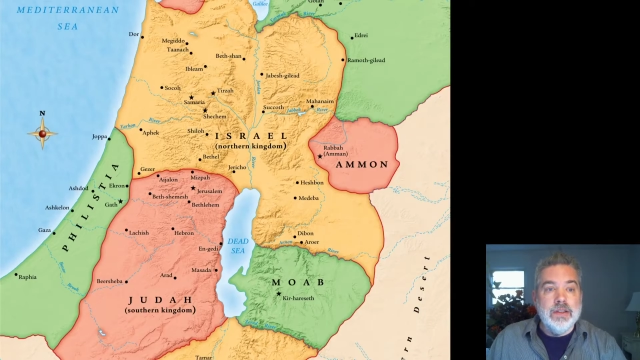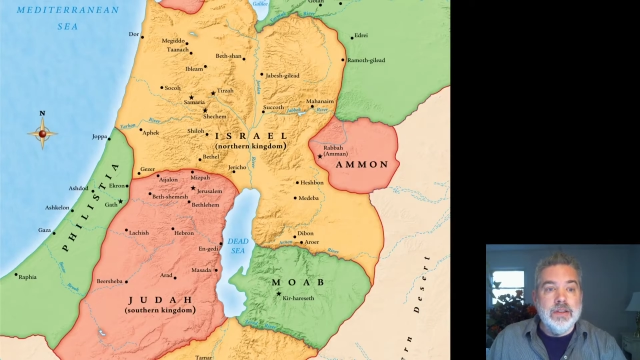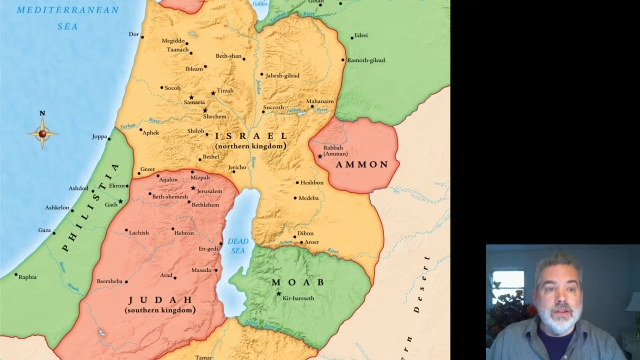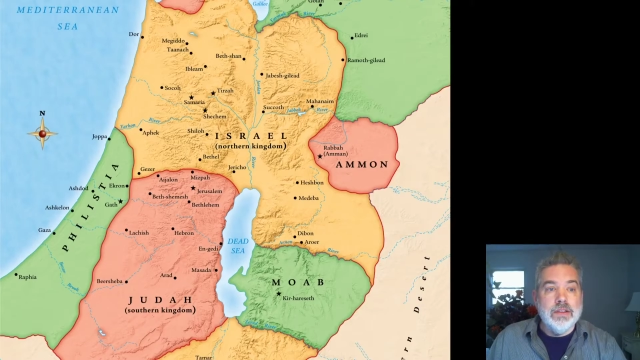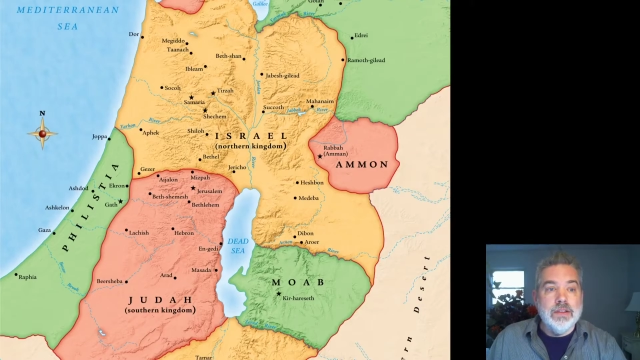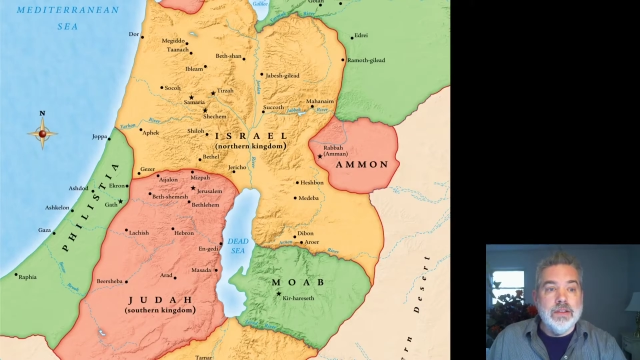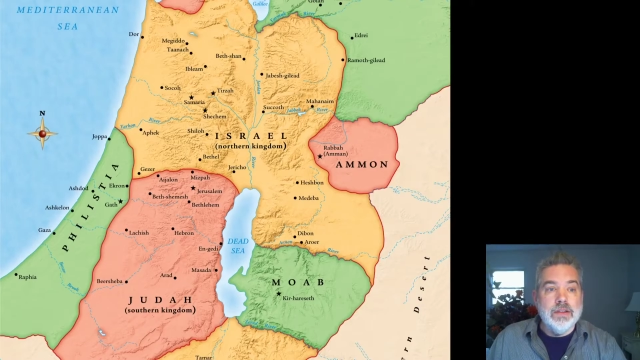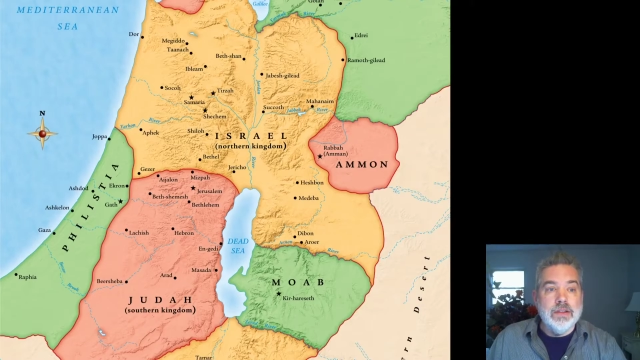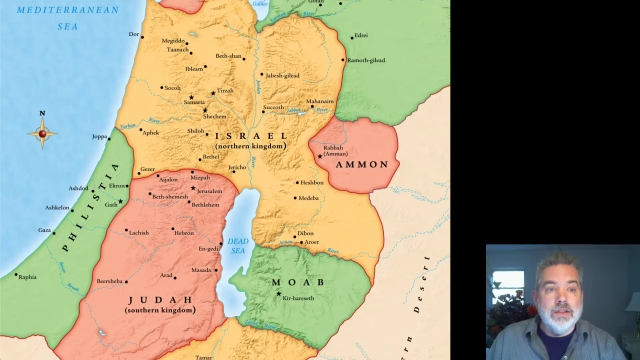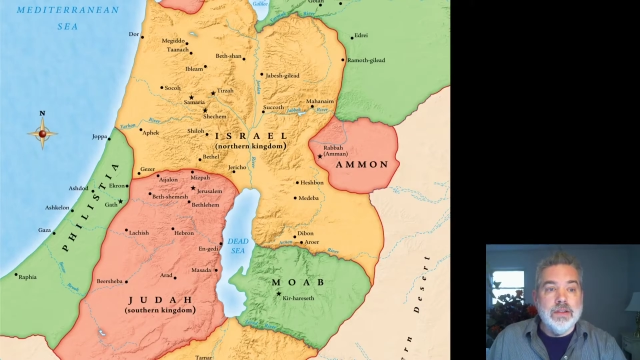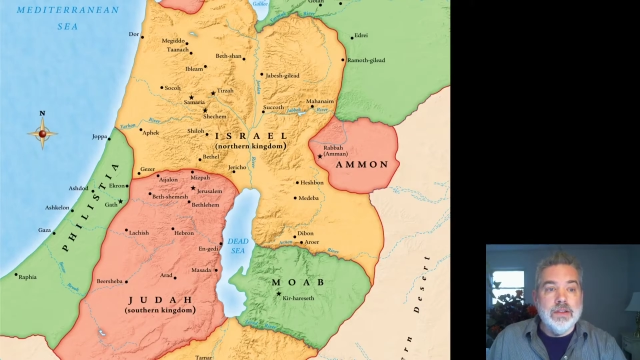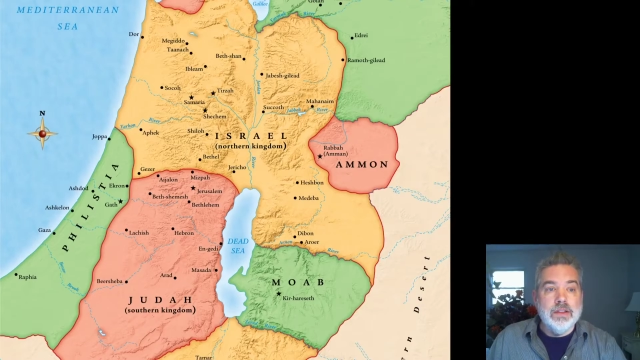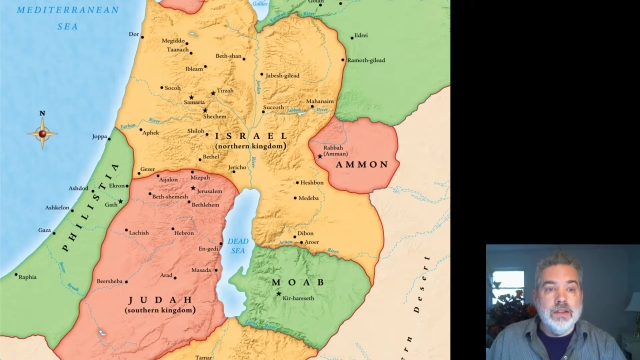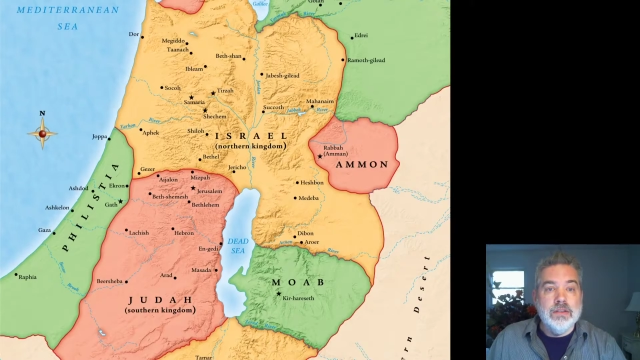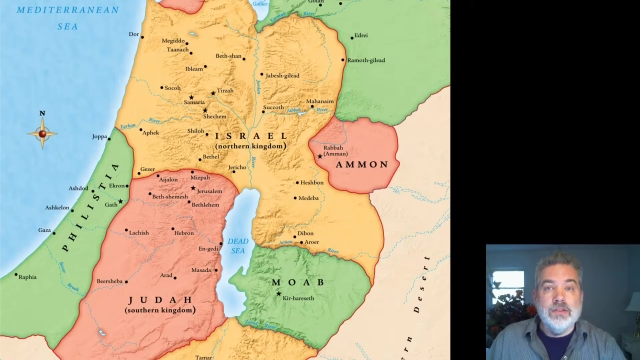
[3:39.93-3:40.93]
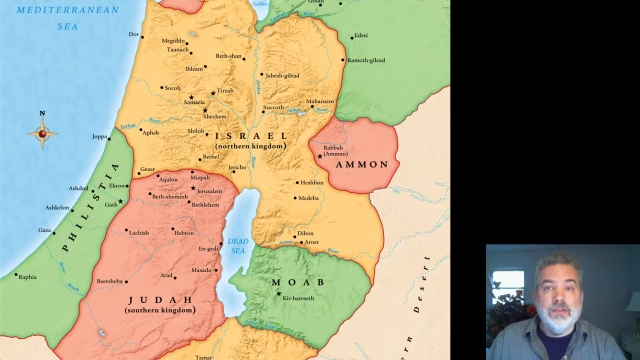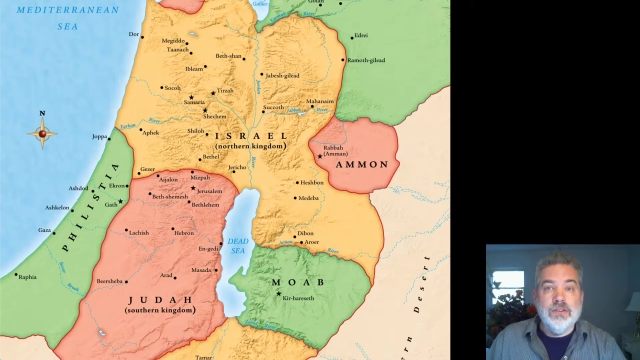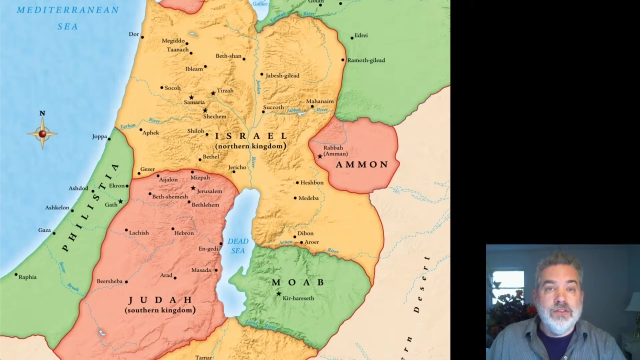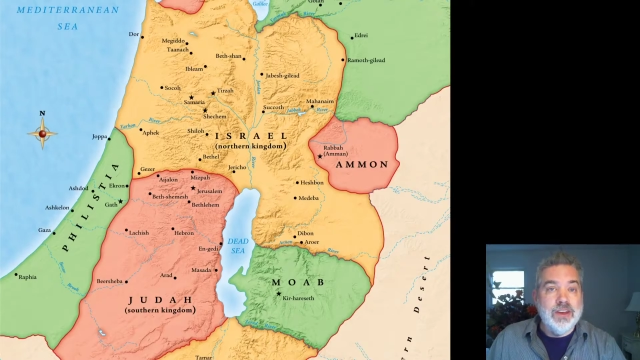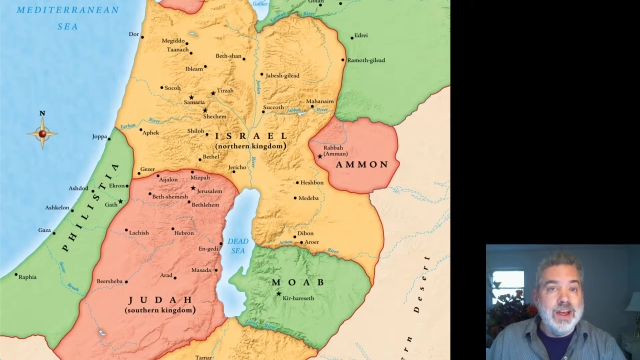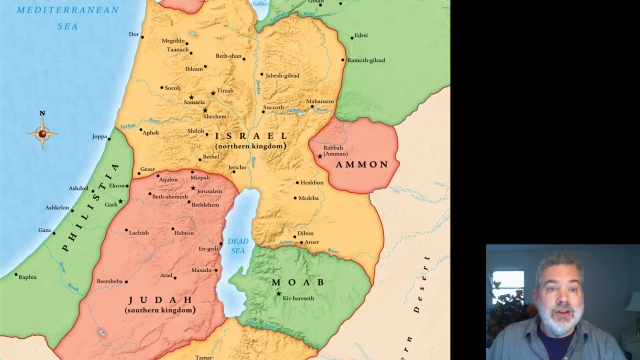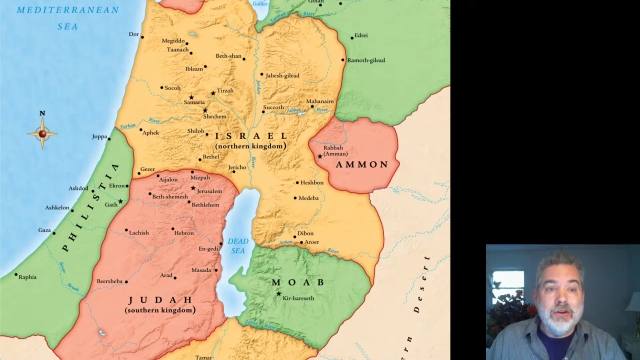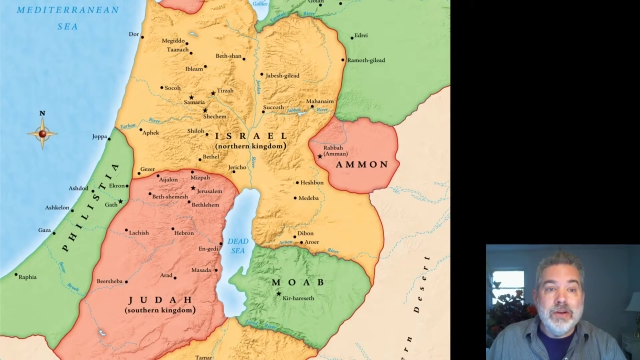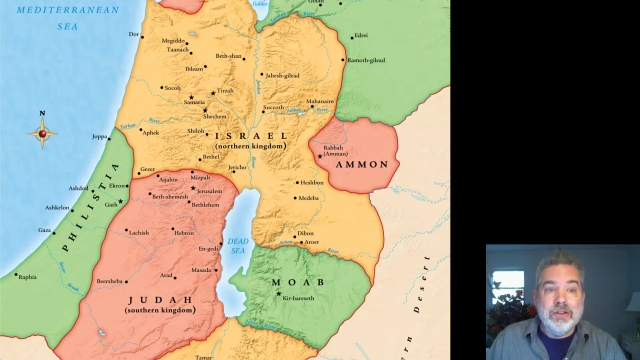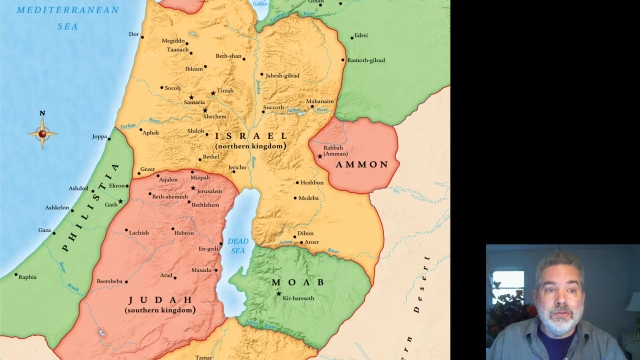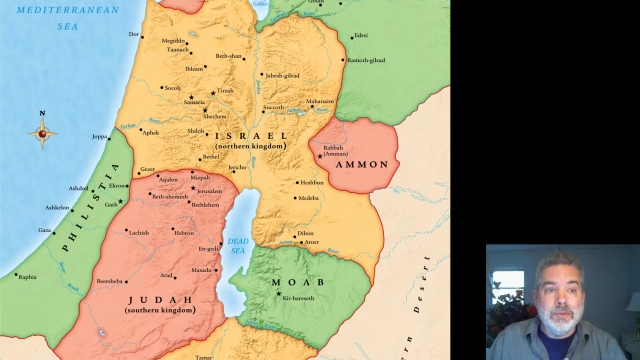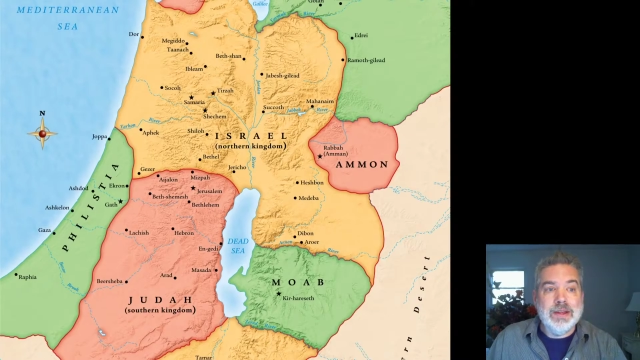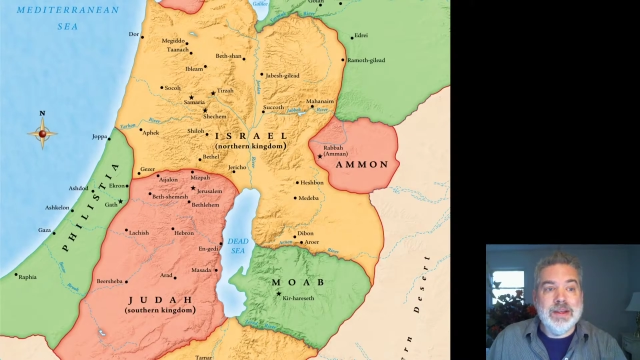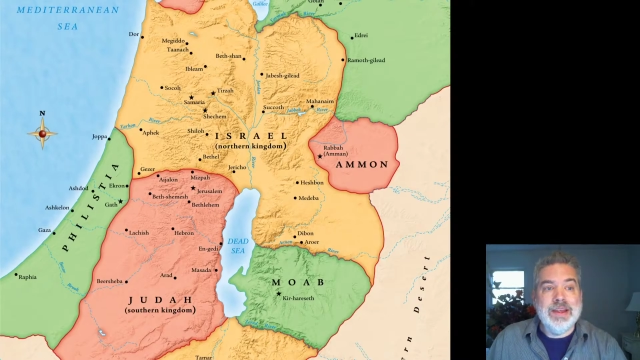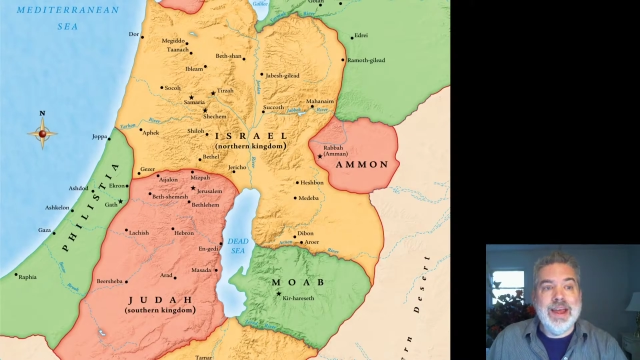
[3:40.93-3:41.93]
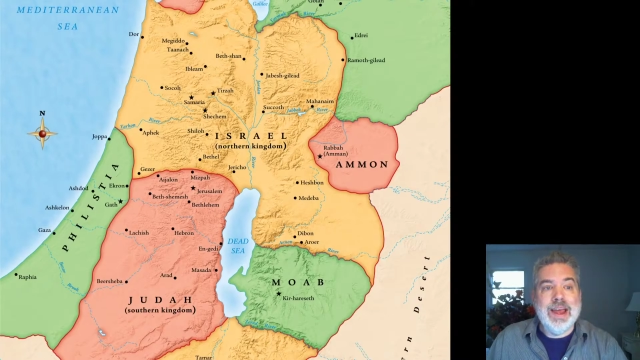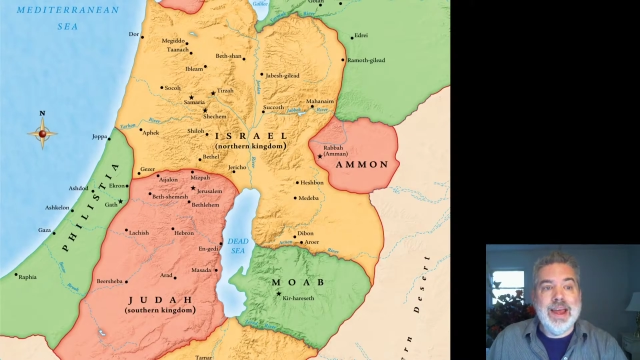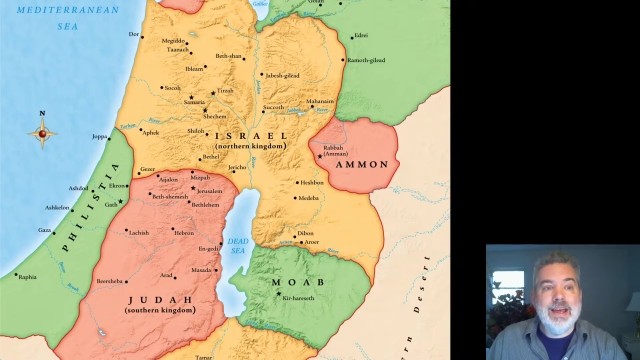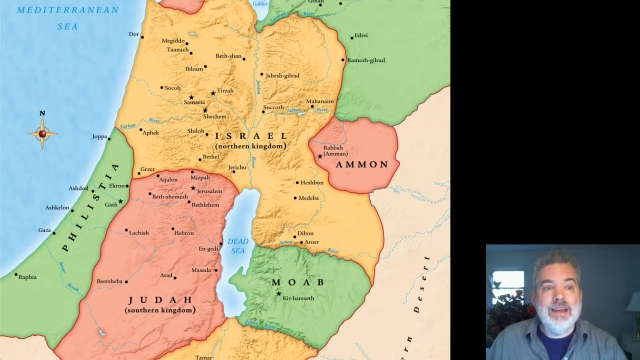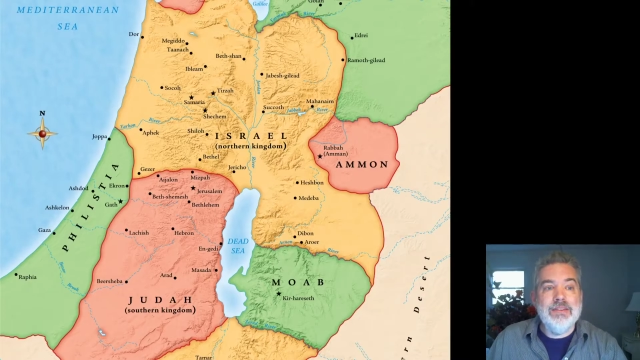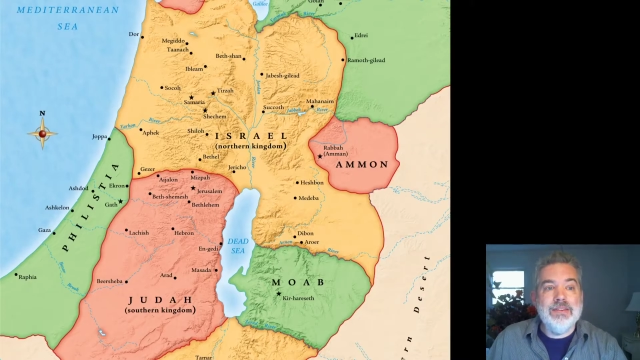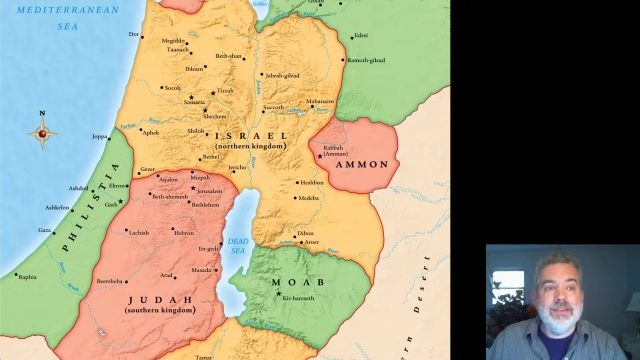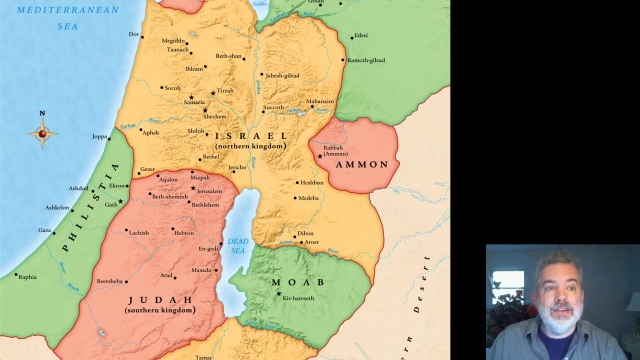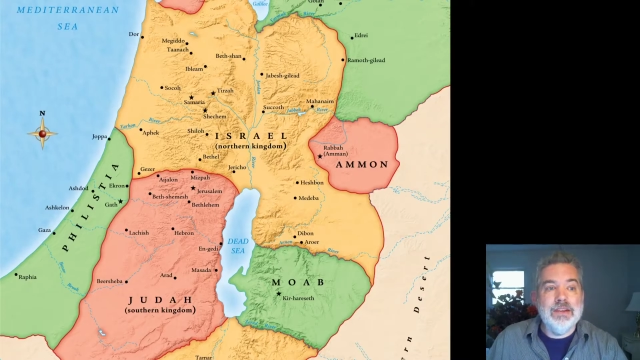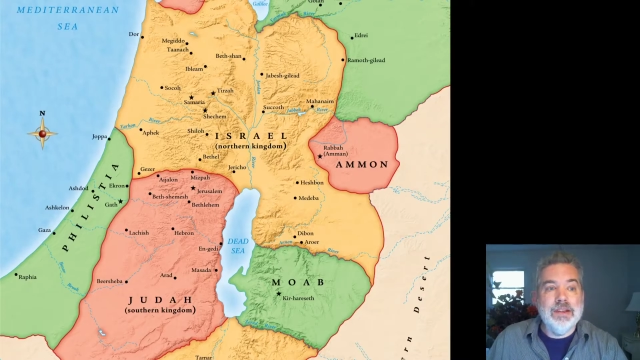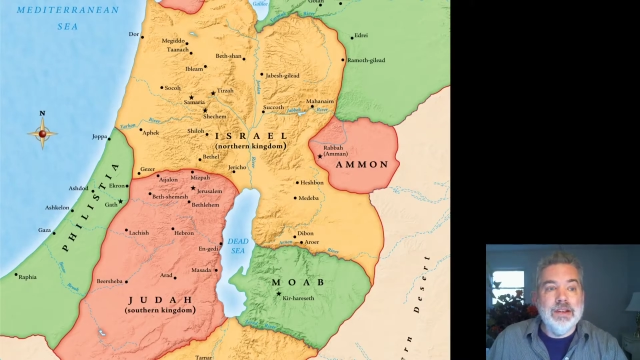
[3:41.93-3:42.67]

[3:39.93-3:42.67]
The shadow has been cast